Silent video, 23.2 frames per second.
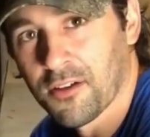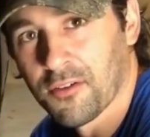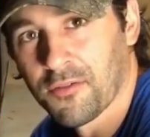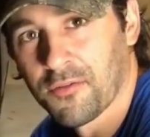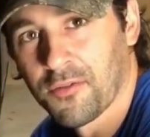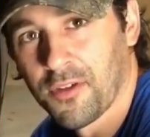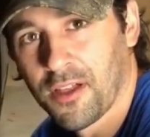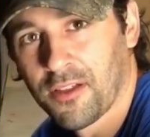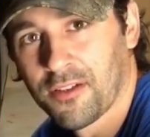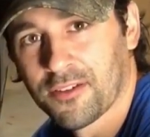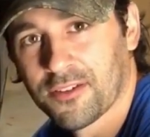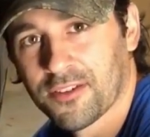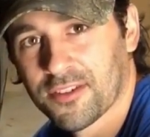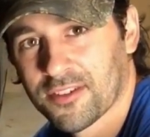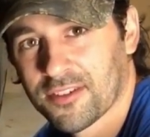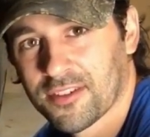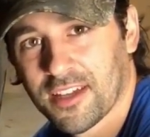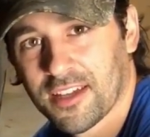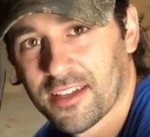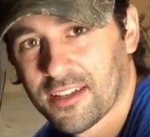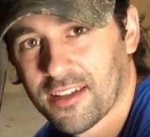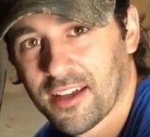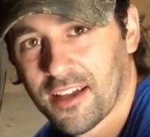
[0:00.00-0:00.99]
feller
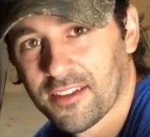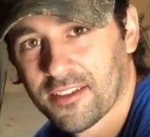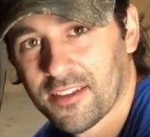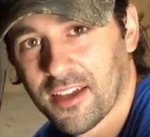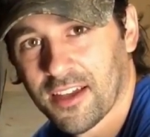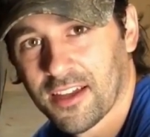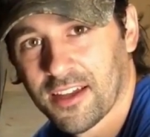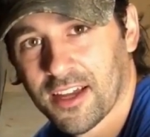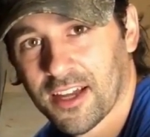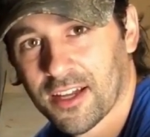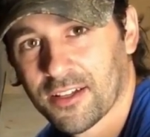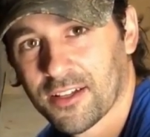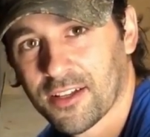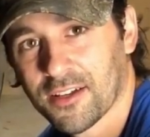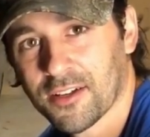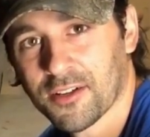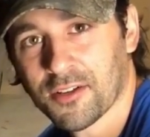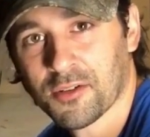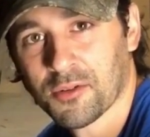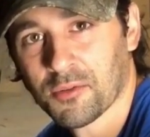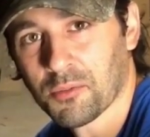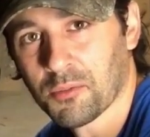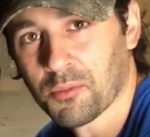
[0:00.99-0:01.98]
just ain't got that kind
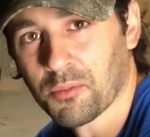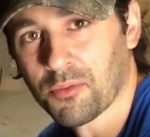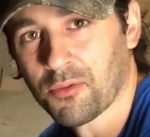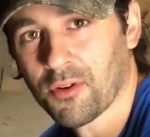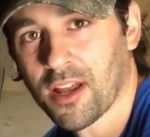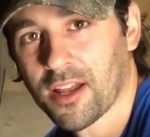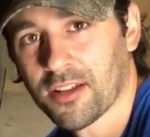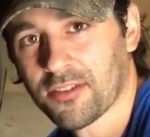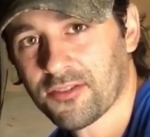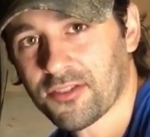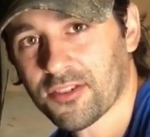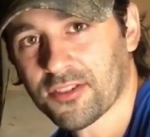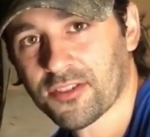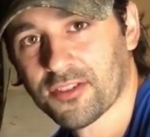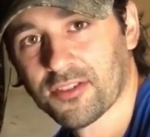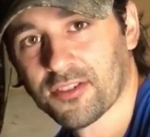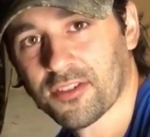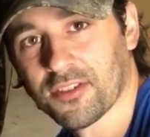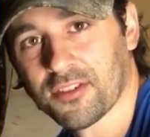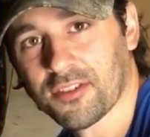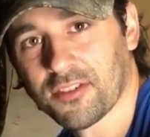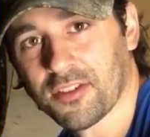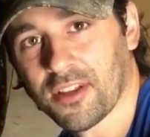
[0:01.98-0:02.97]
of bread
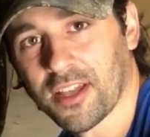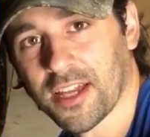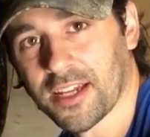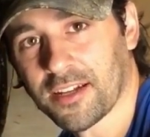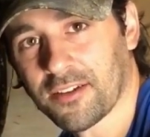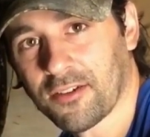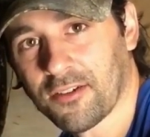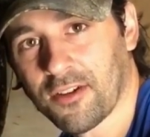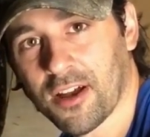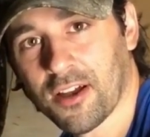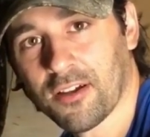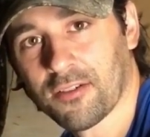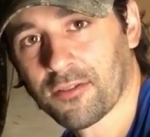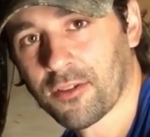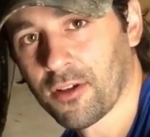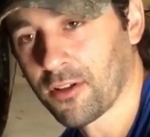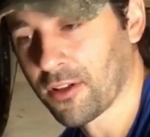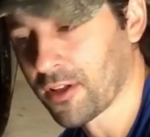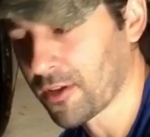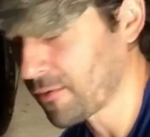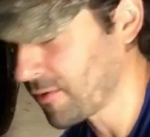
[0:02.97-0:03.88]
just laying around all at